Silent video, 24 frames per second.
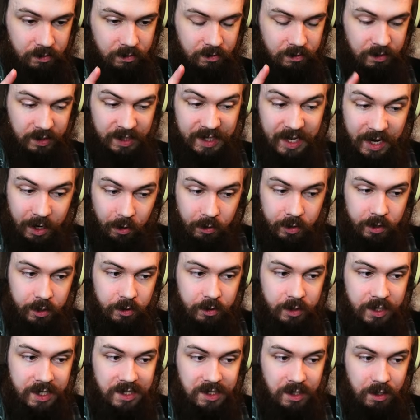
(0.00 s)
the carrier
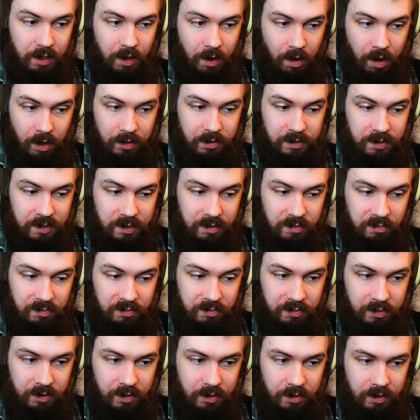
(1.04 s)
is an octave
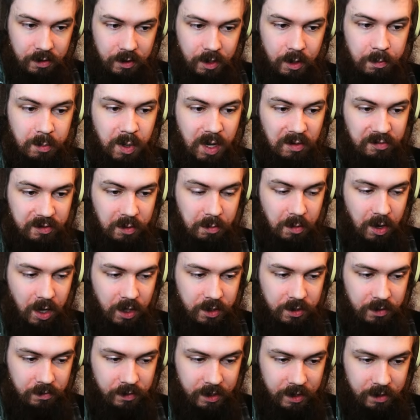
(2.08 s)
above the
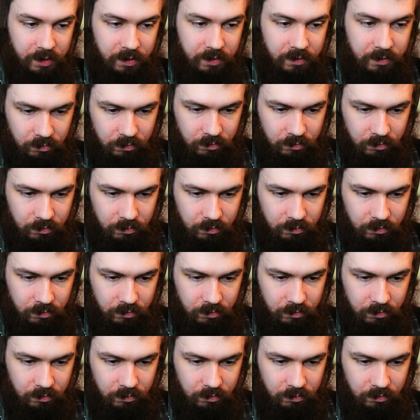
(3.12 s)
modulator.